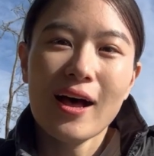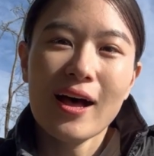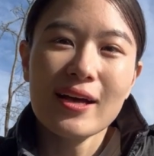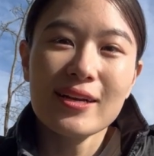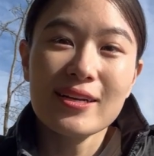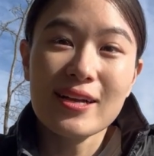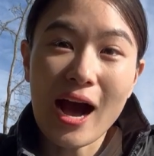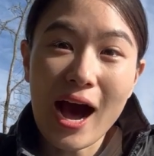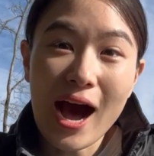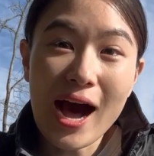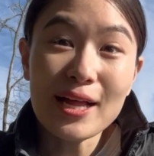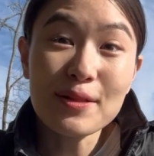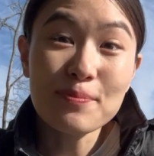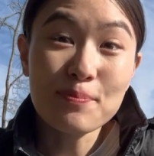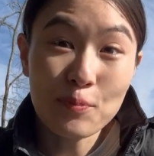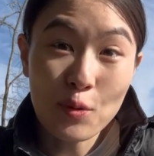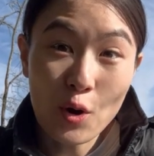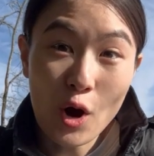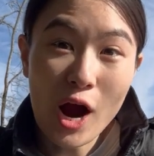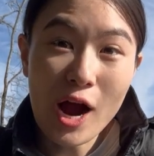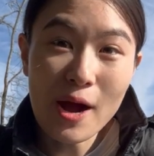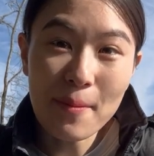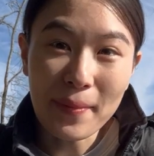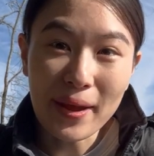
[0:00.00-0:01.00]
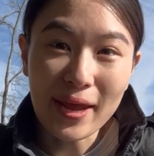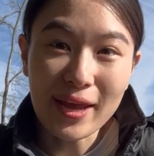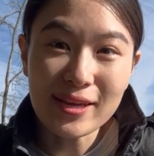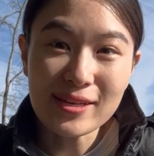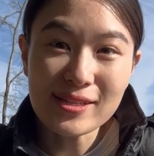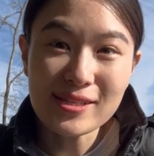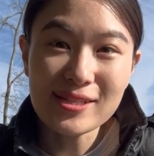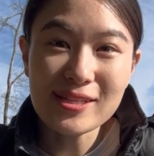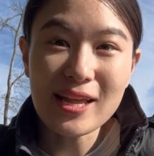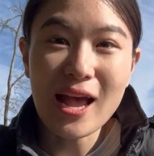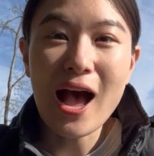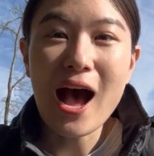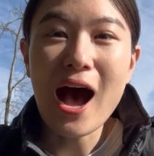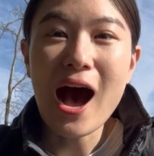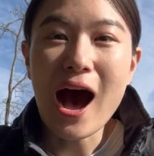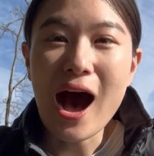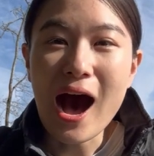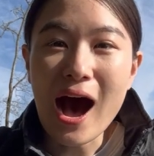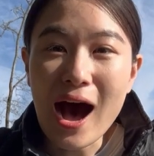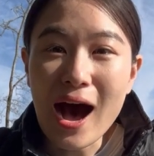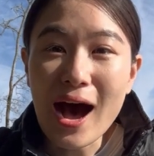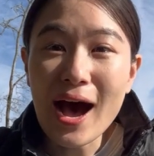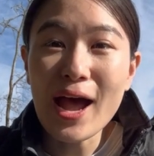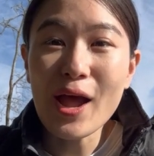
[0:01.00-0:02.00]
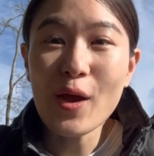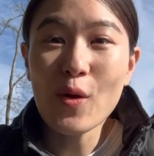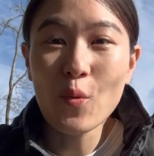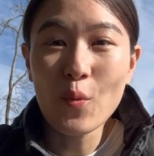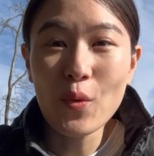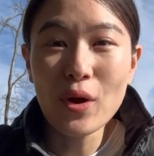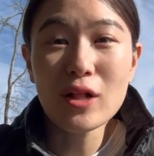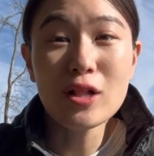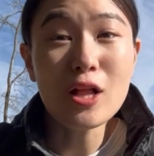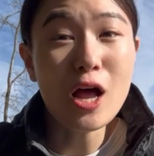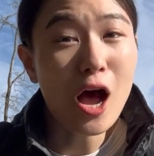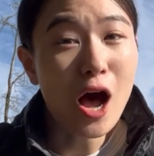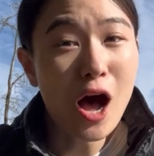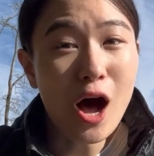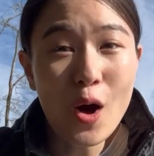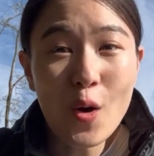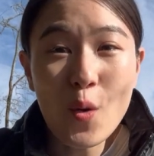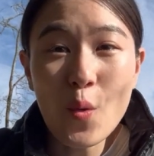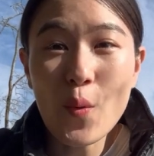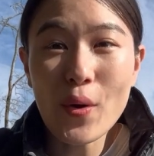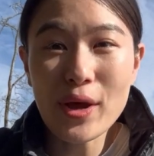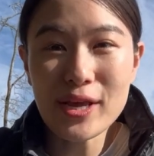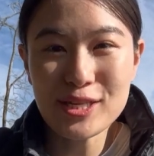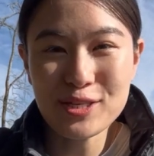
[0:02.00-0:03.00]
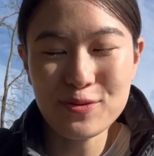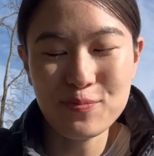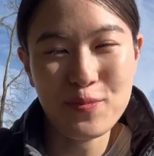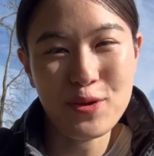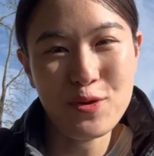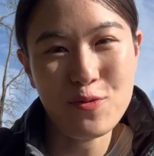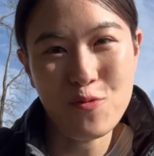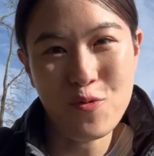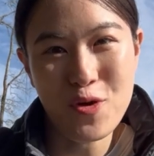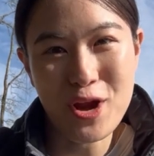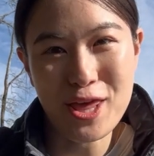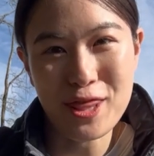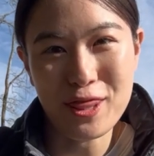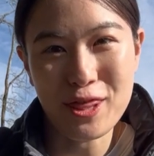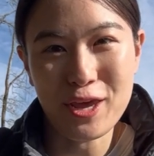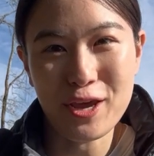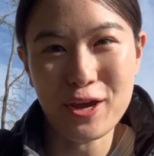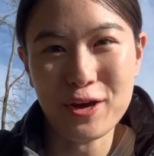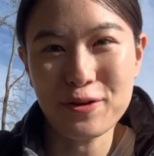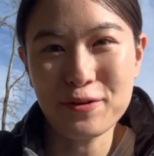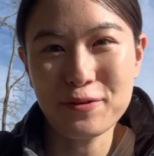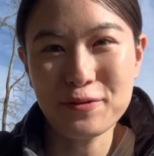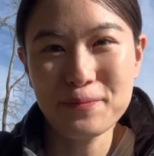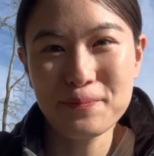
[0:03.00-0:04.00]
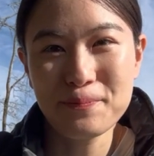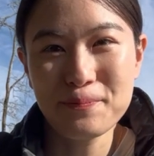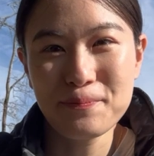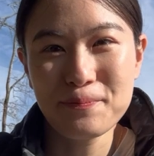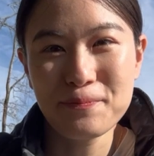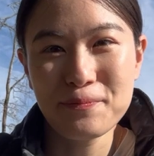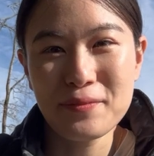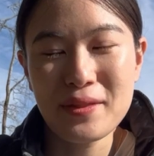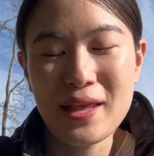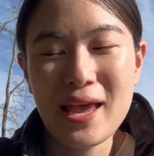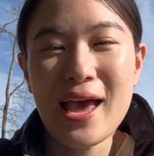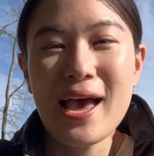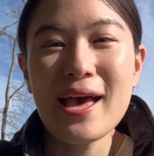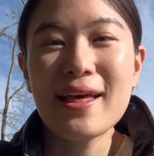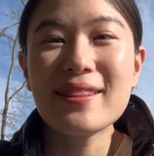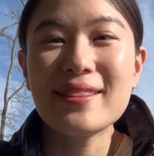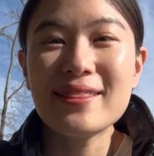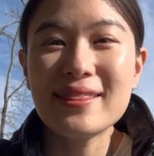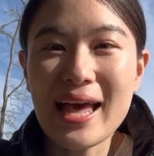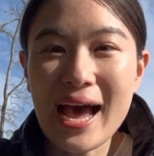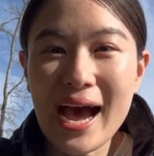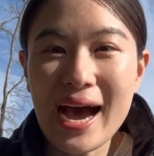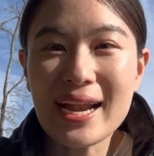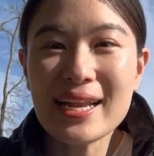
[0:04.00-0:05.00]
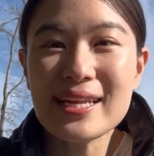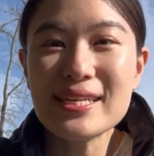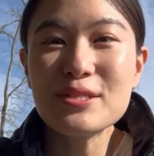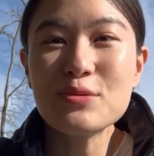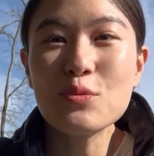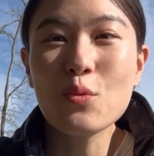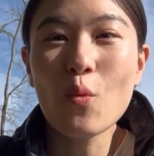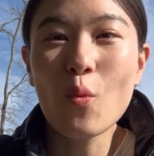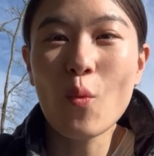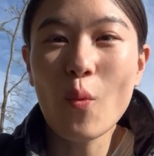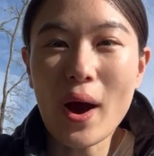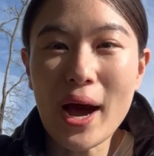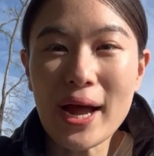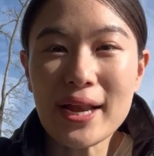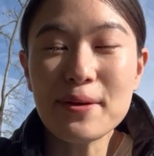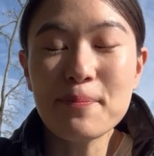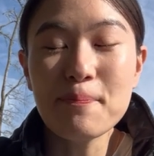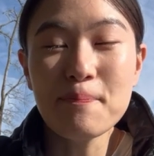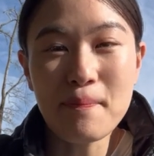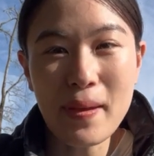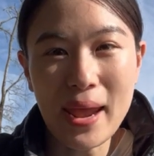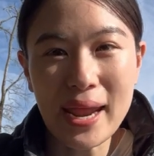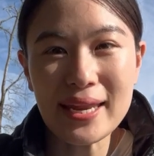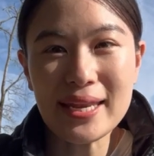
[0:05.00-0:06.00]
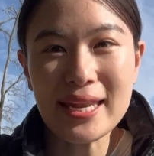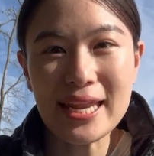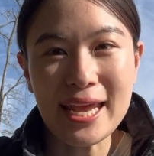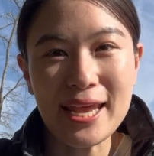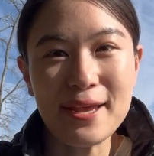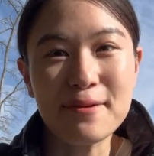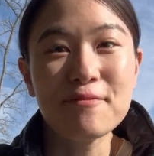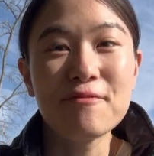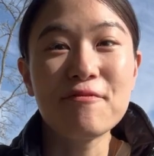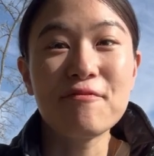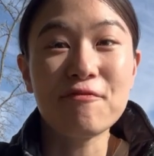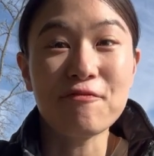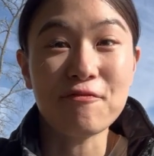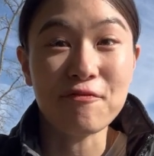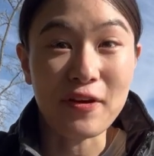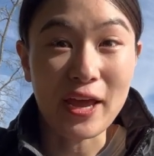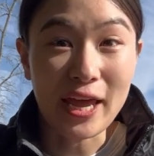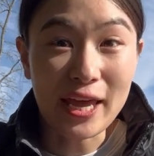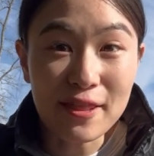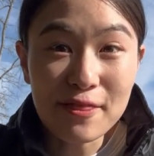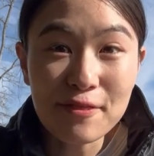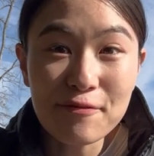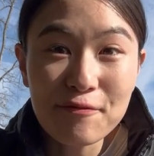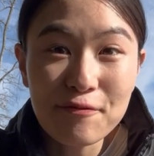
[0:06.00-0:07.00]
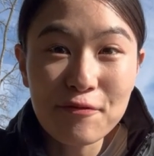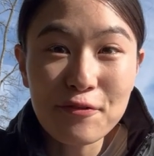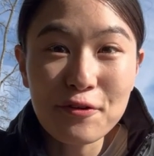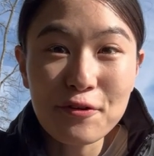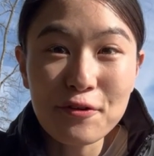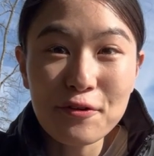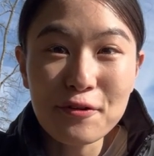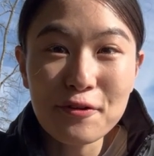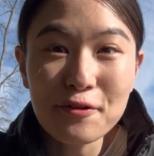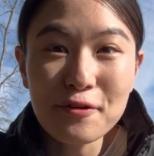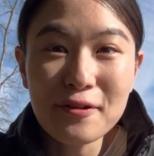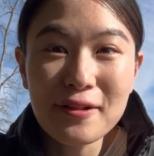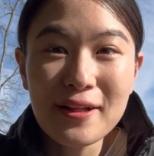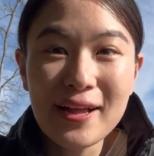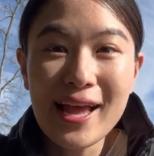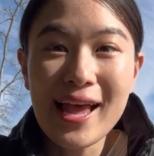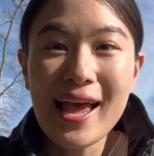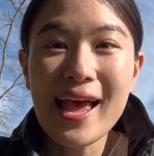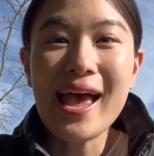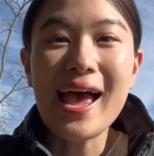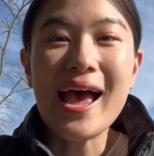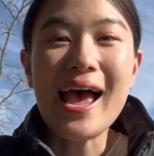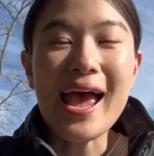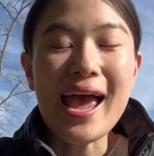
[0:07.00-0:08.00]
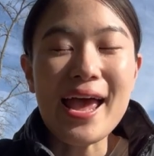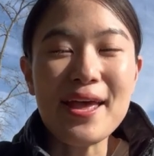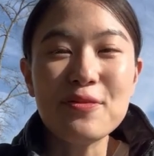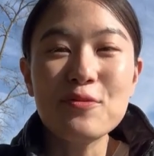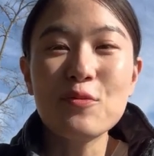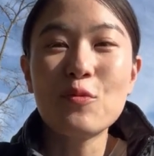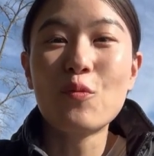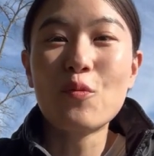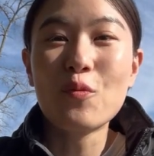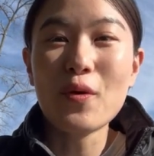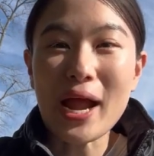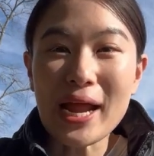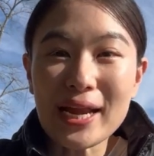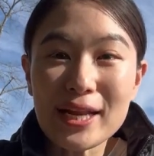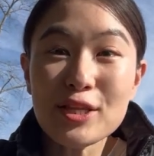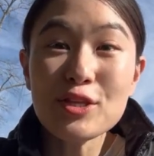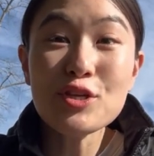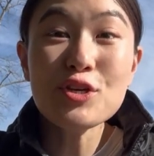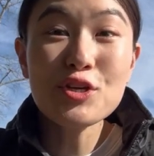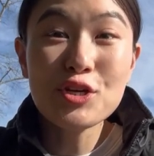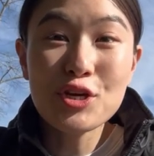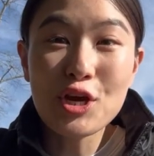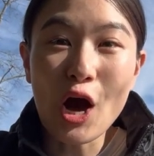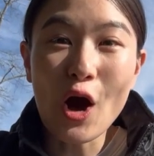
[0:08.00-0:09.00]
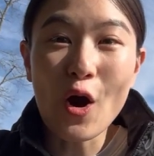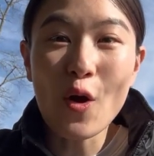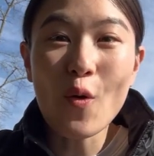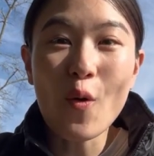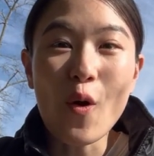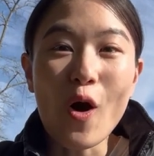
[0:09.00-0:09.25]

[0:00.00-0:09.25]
God promised, "I will always be with you." That is what made him faithful and ready to go